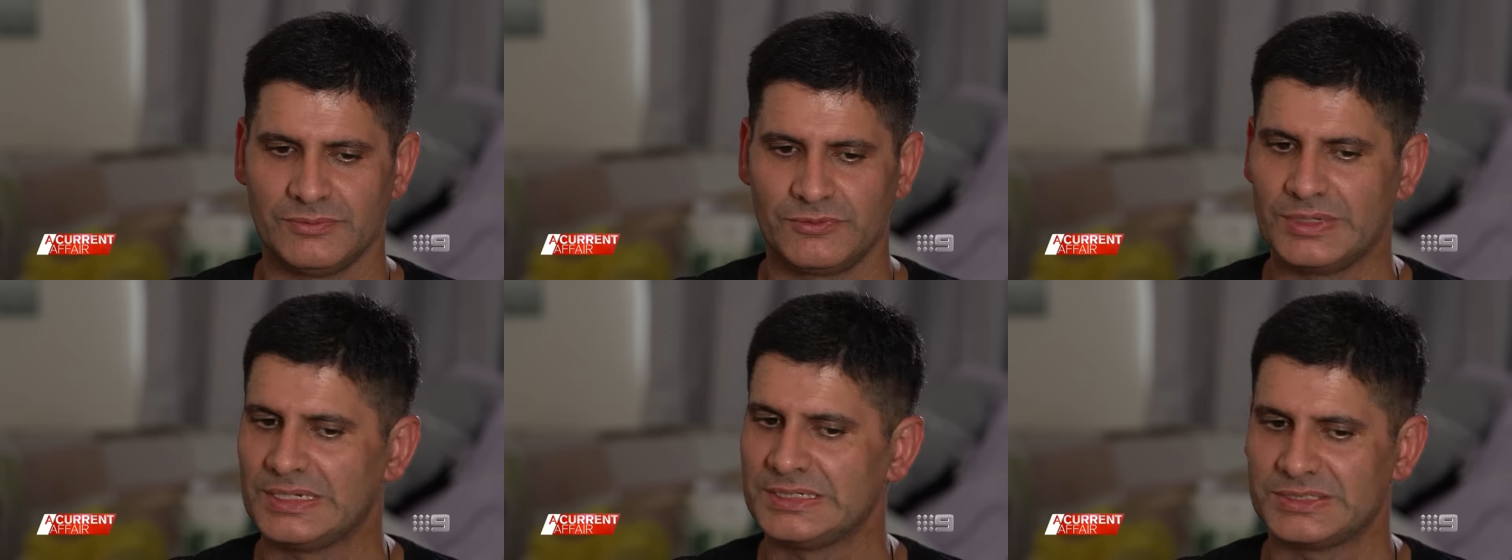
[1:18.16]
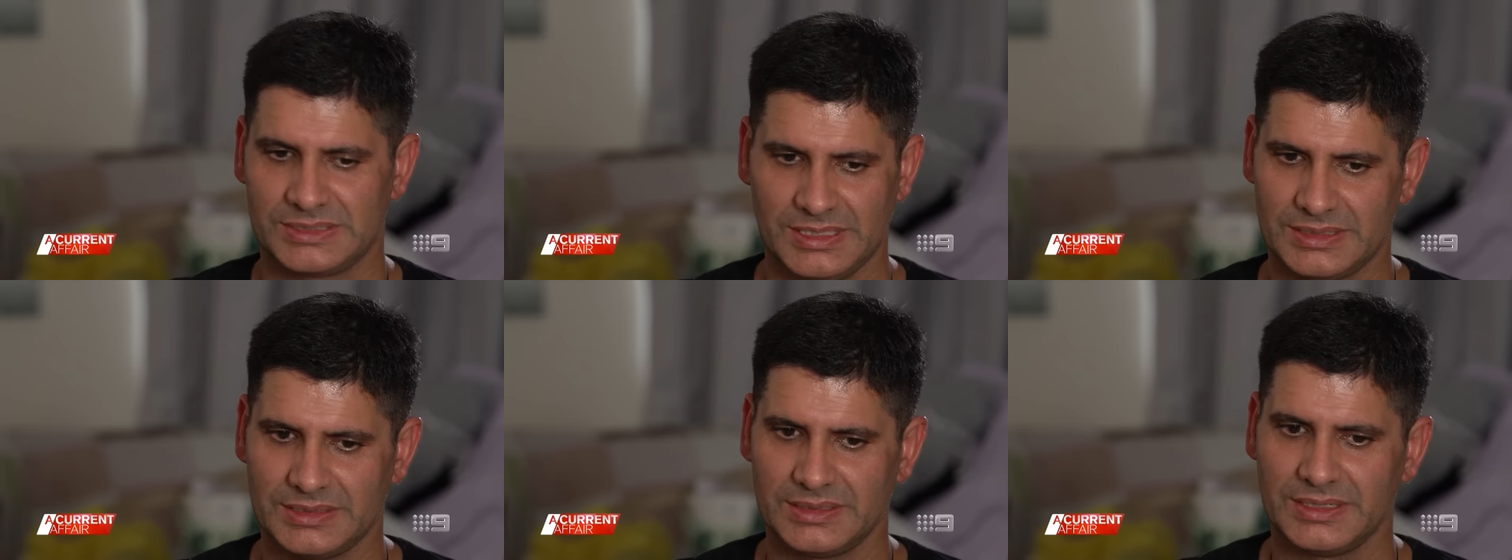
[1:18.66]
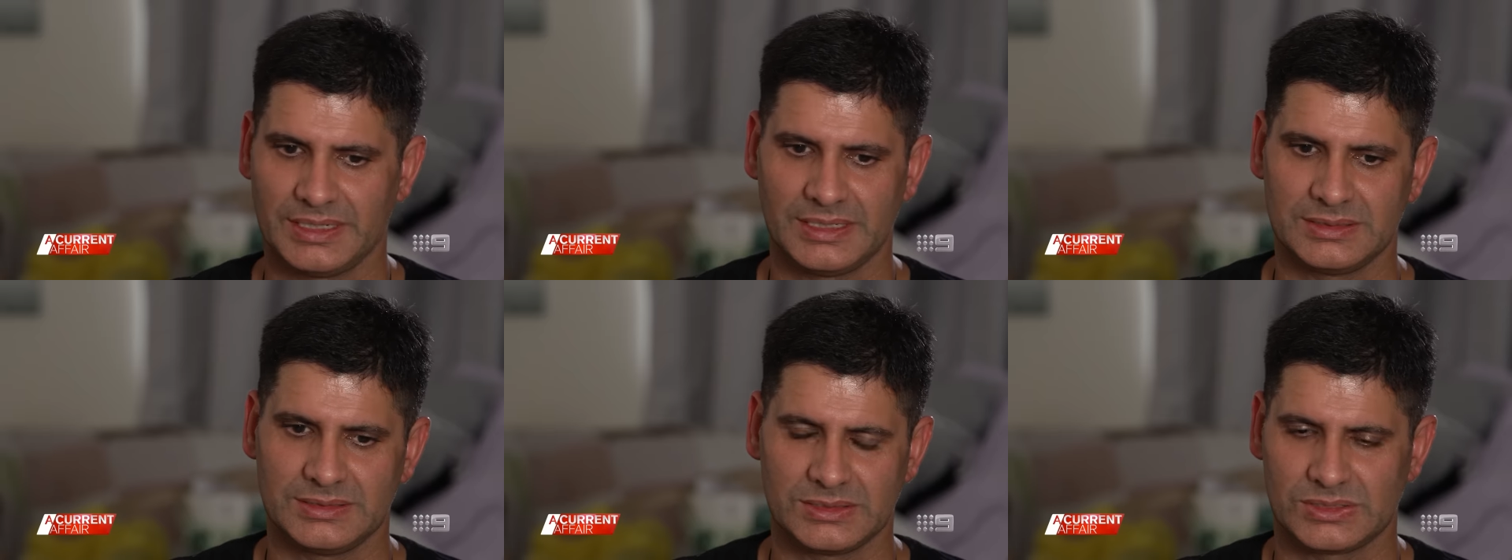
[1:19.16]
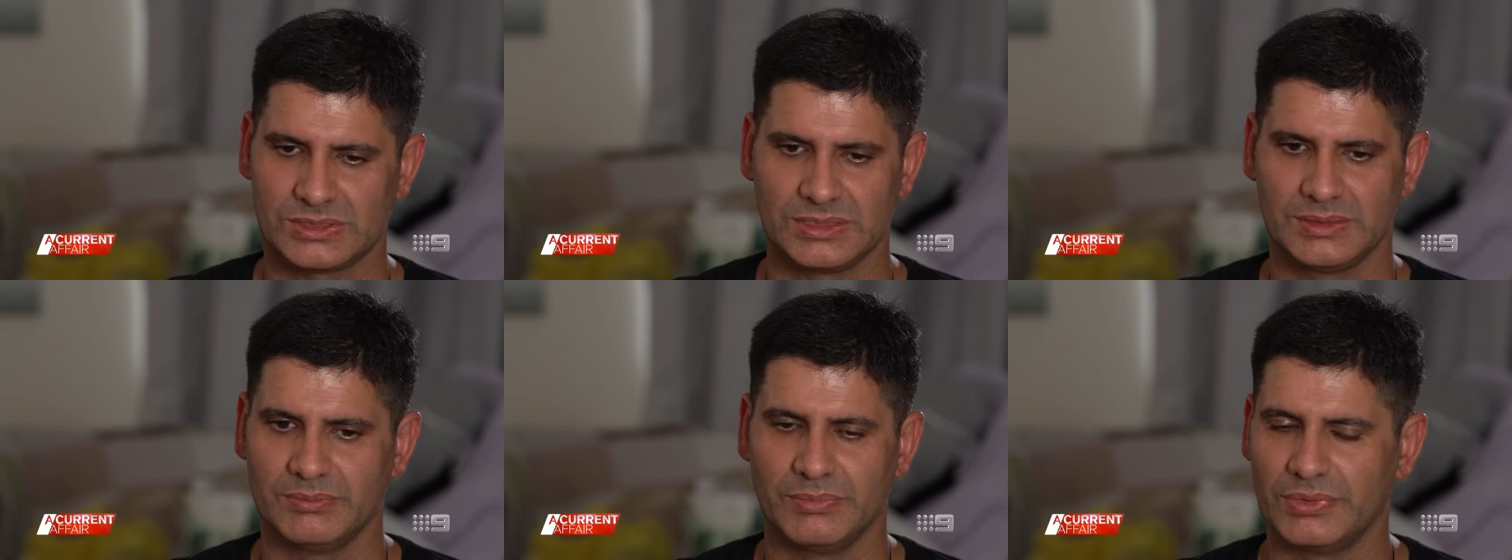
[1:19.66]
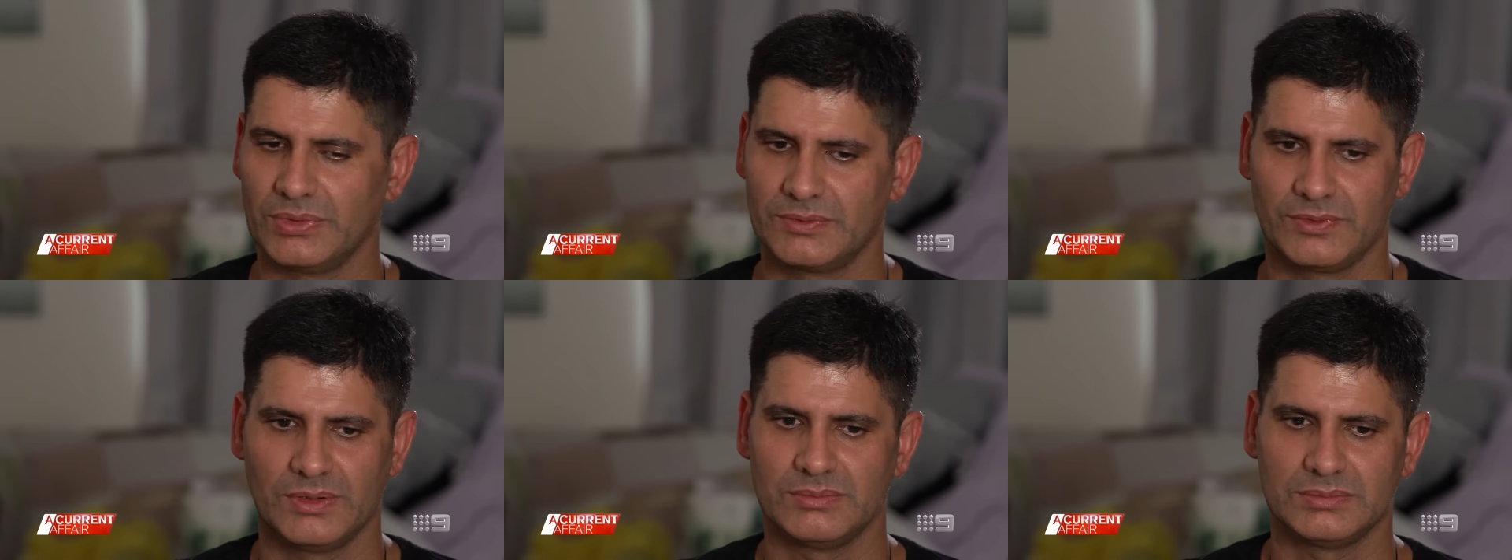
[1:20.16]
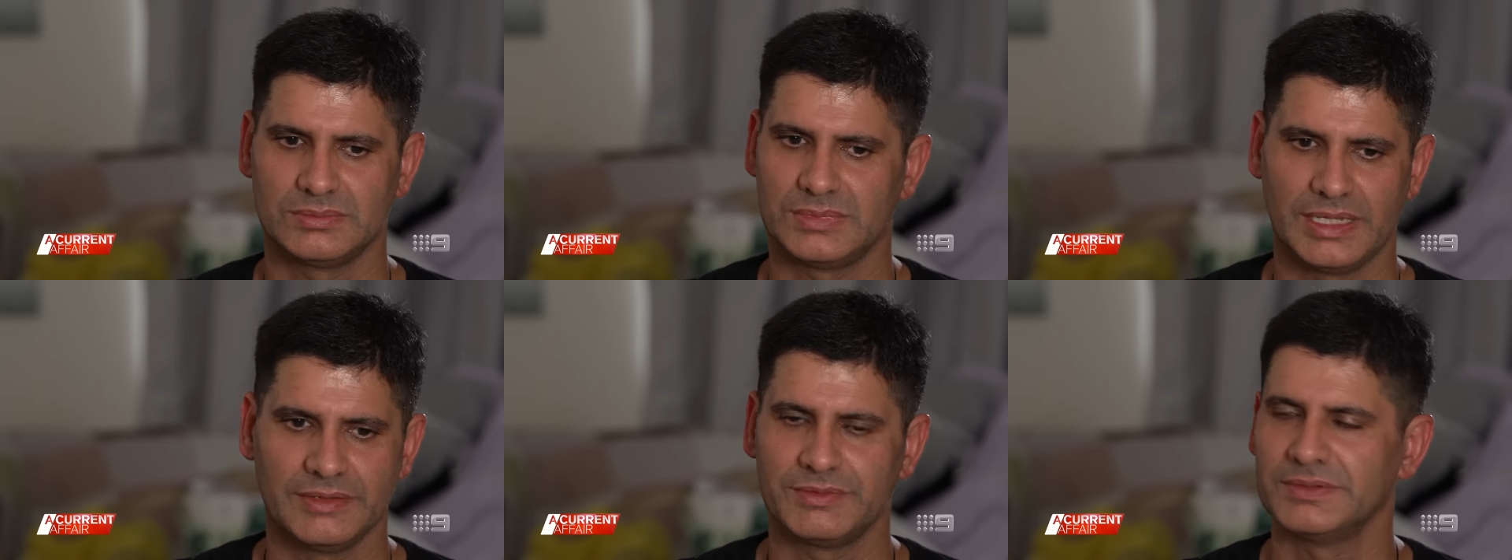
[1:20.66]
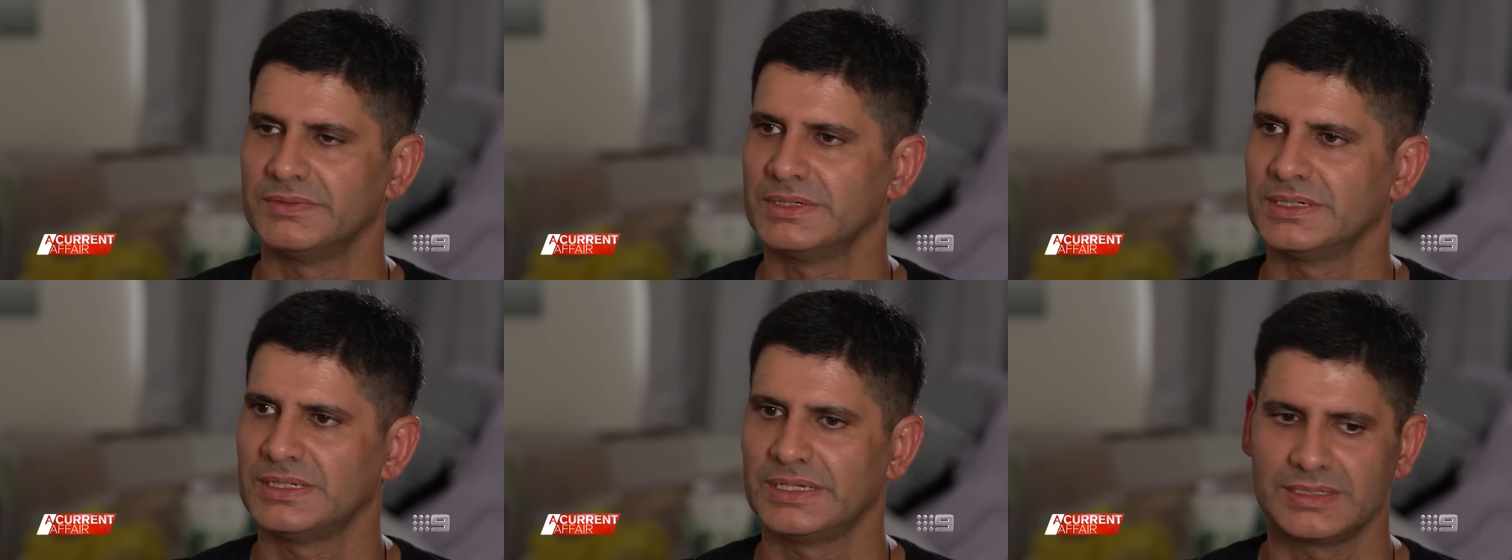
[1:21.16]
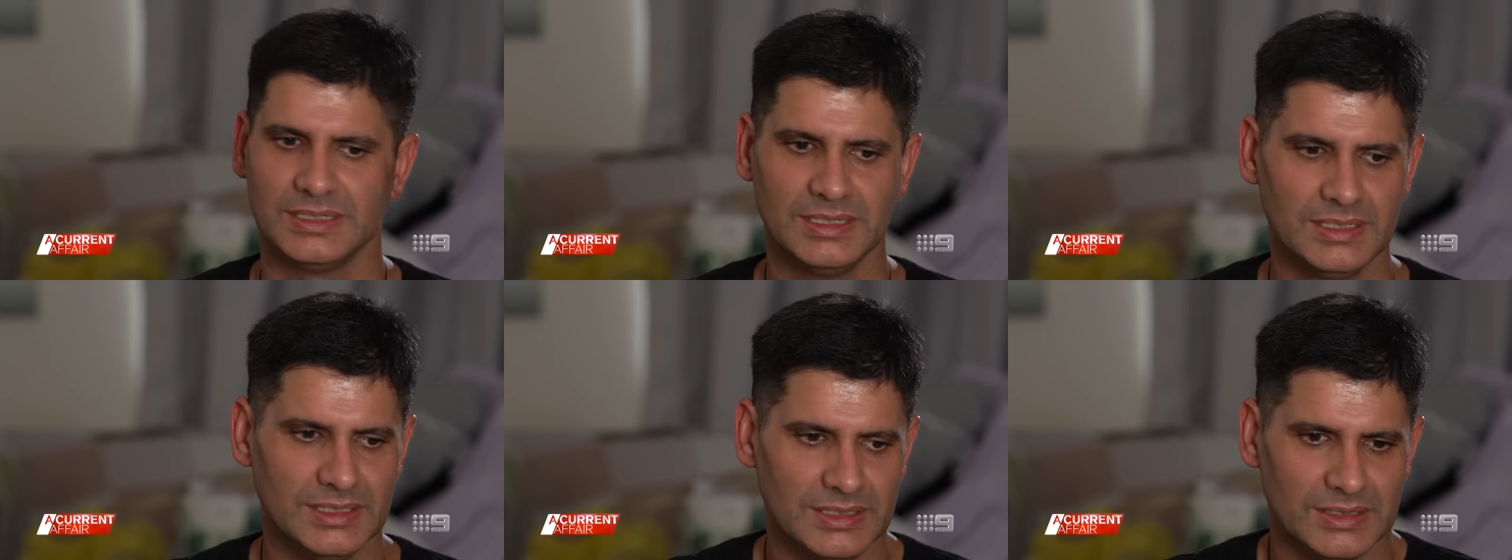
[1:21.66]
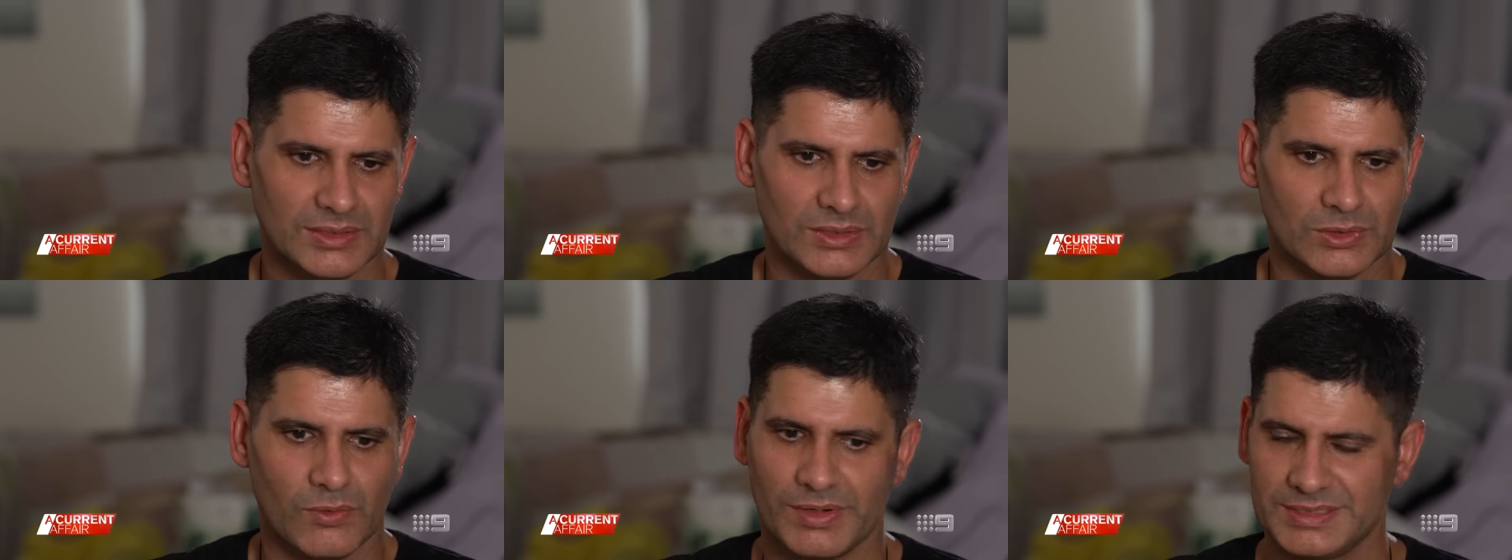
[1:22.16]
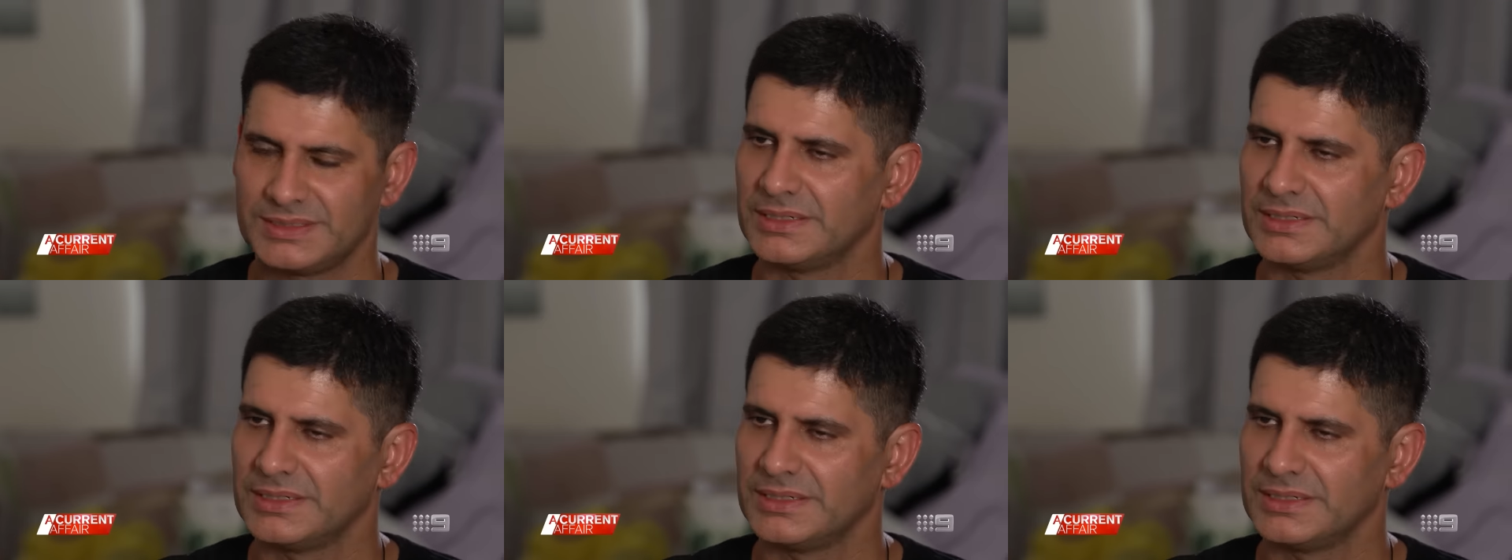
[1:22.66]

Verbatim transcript: feeling shattered and just broke from everywhere, like no one is